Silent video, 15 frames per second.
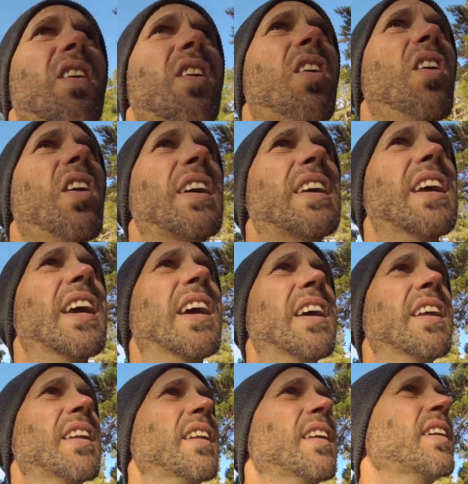I
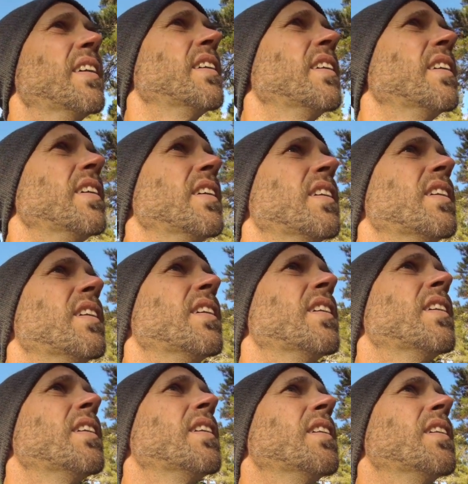can.
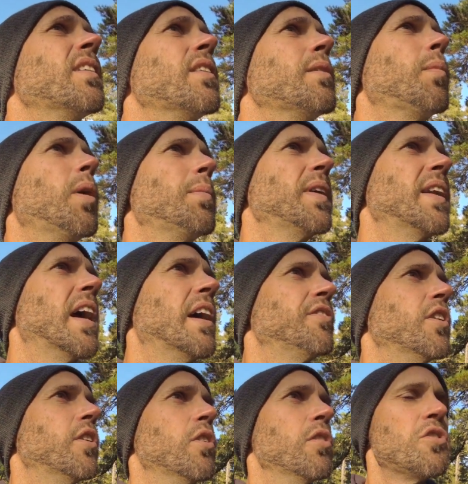Might be an
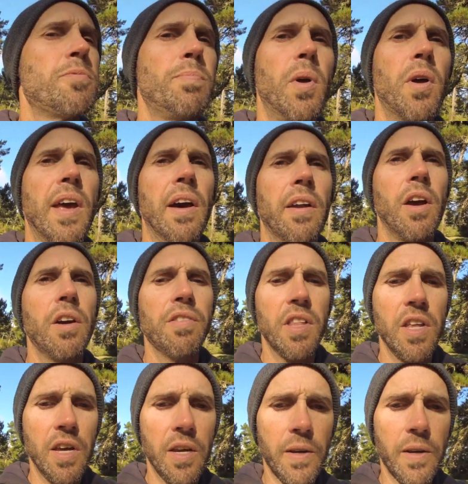afternoon spot out over there.